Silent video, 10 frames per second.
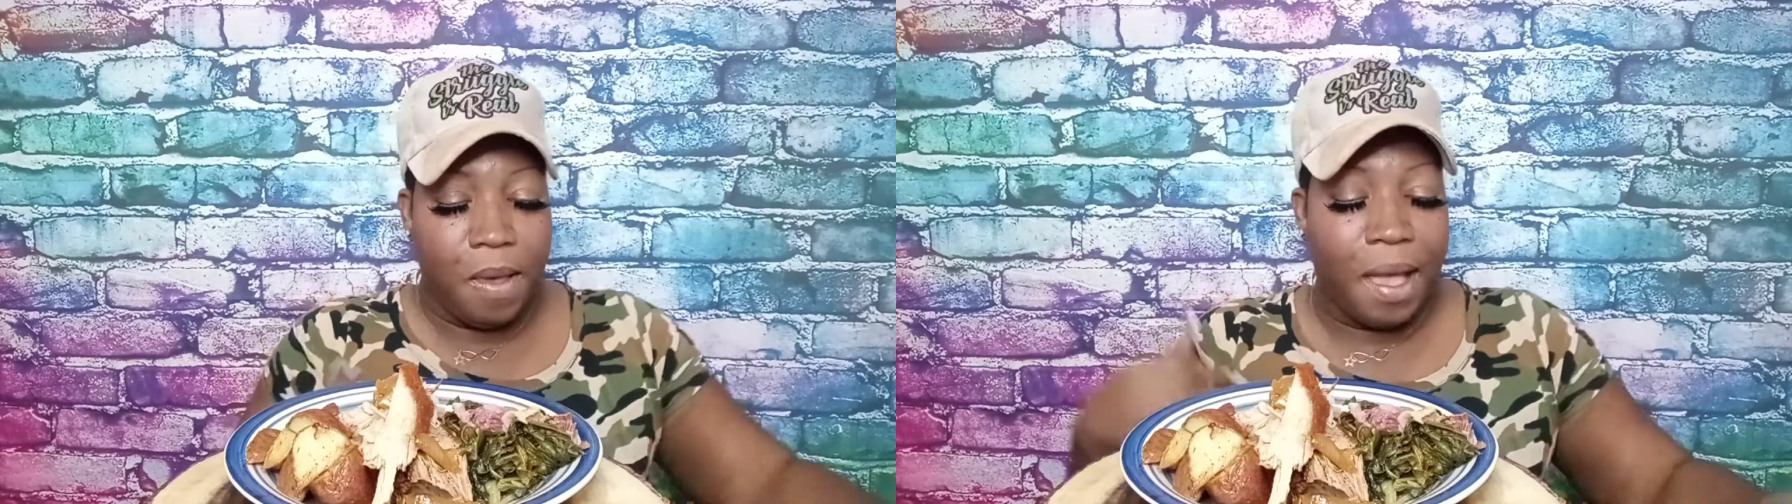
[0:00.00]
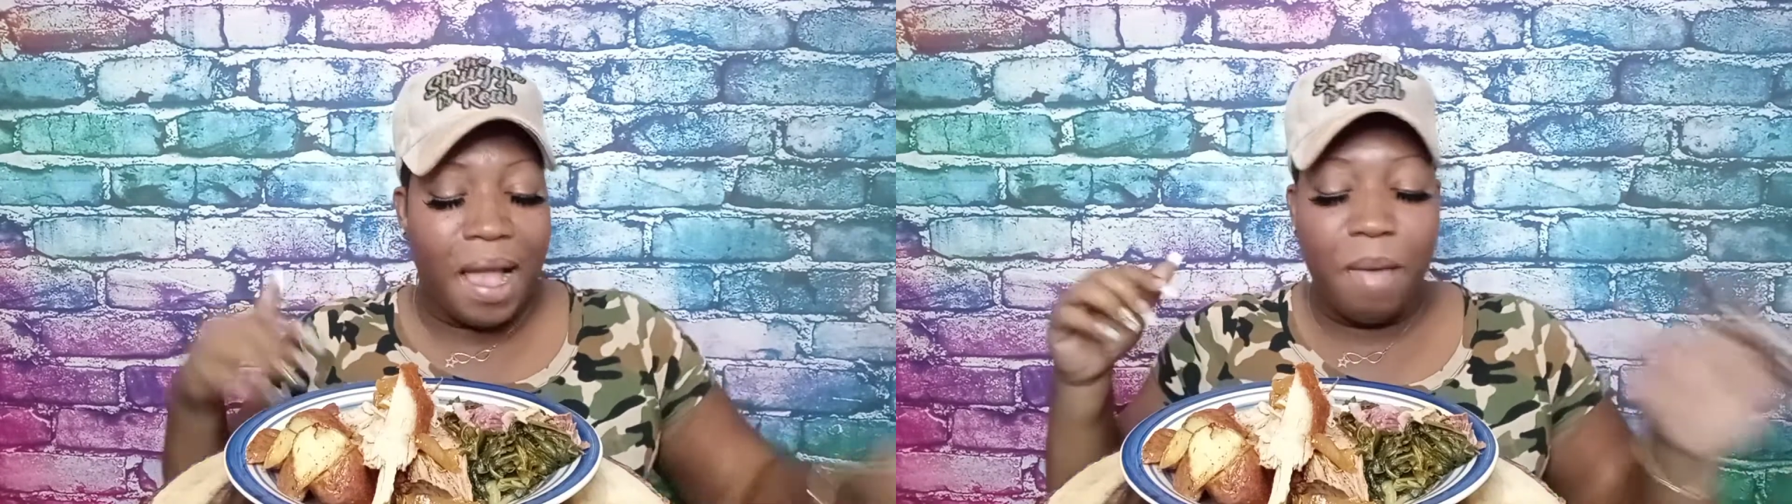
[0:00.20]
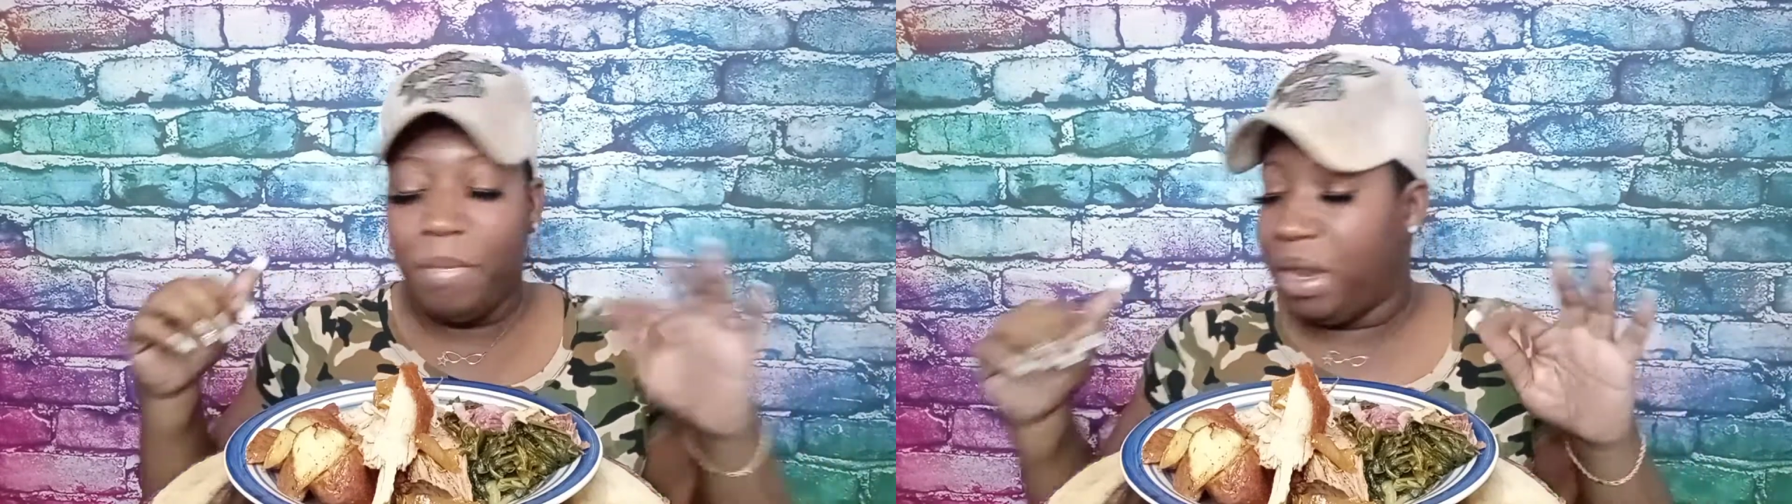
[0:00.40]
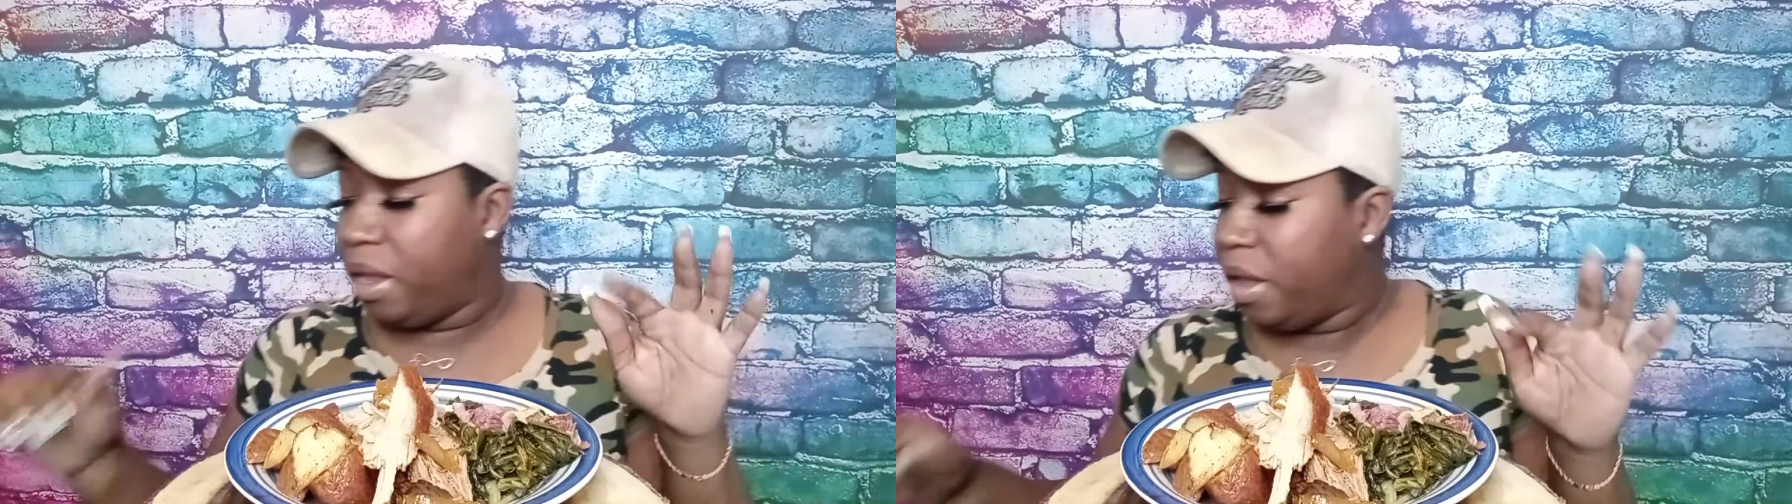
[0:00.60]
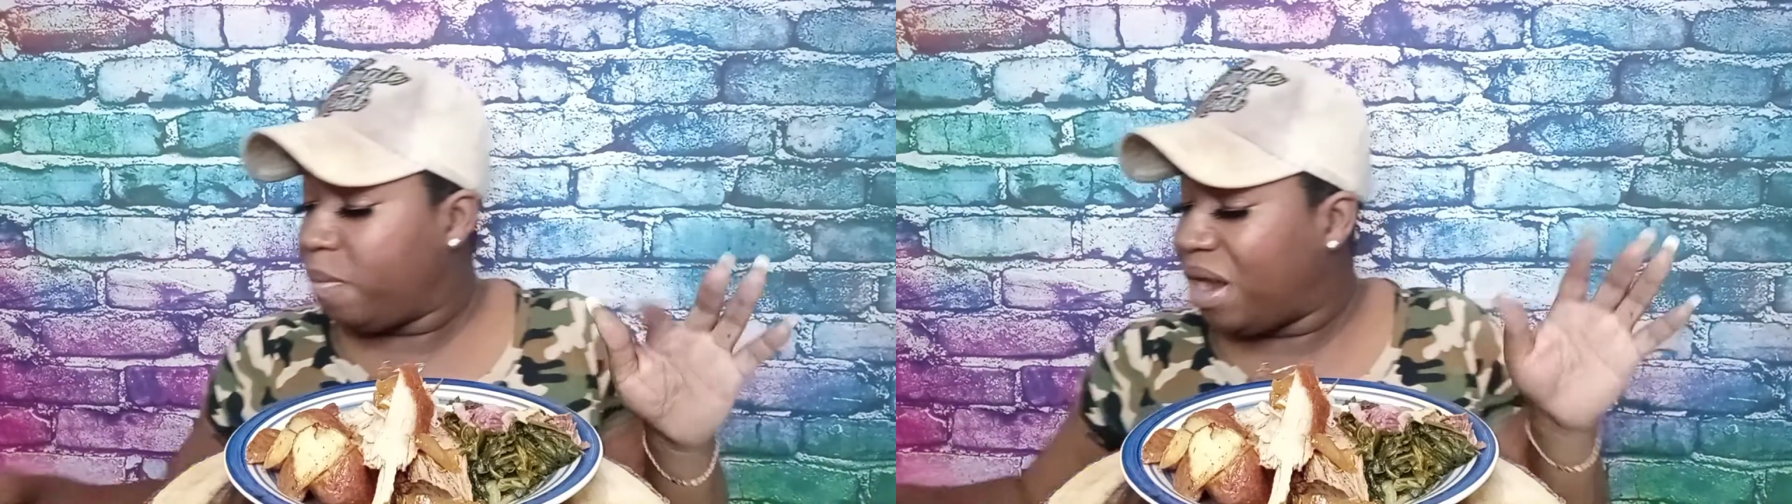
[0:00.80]
I got meat
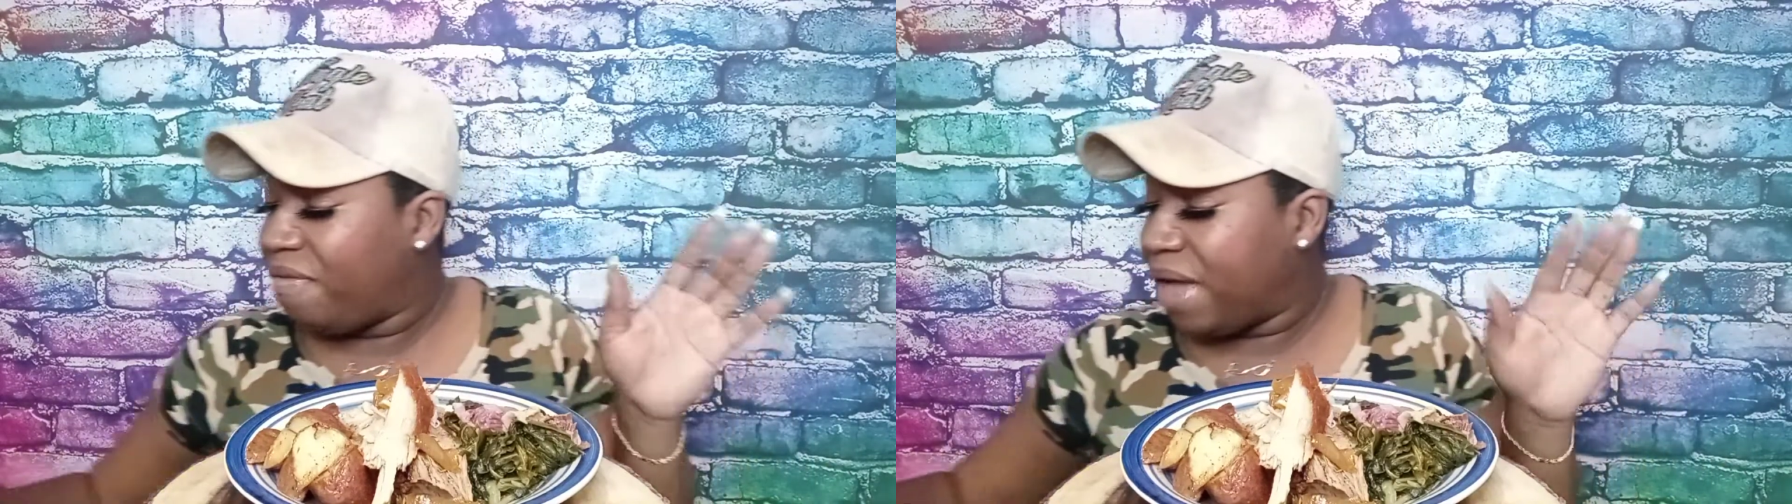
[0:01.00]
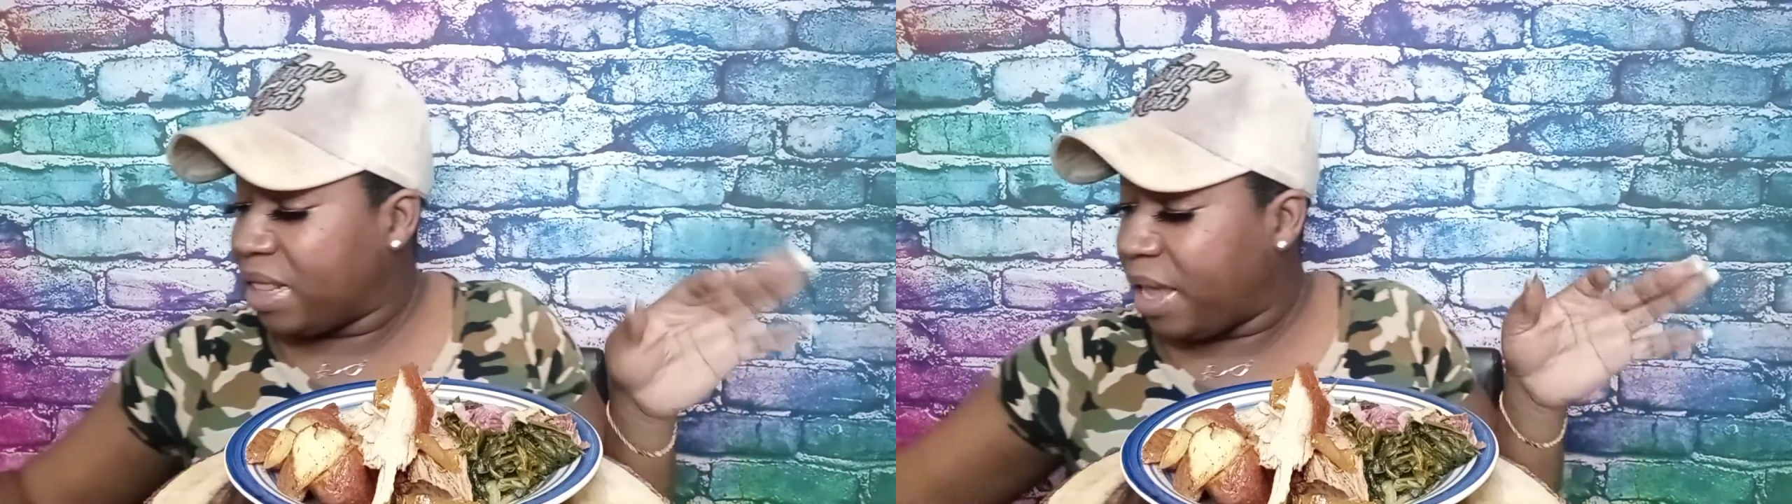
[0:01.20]
in here, but I forgot